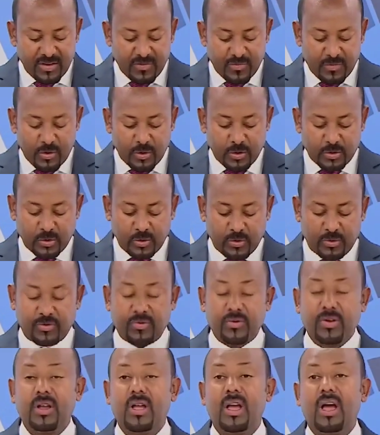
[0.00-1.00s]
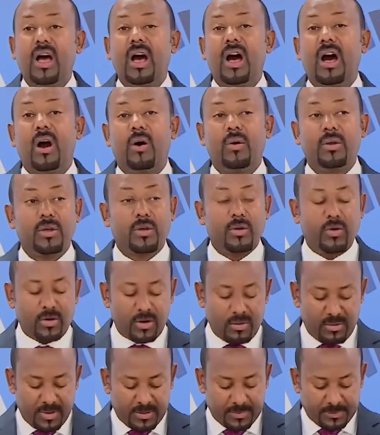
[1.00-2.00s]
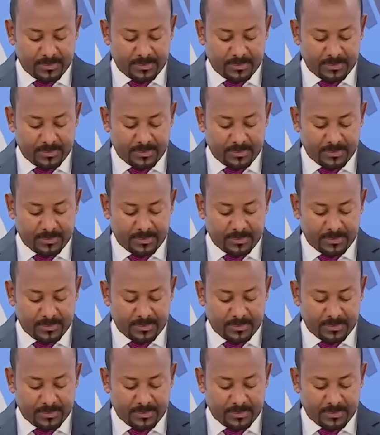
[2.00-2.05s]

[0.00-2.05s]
force of our economy.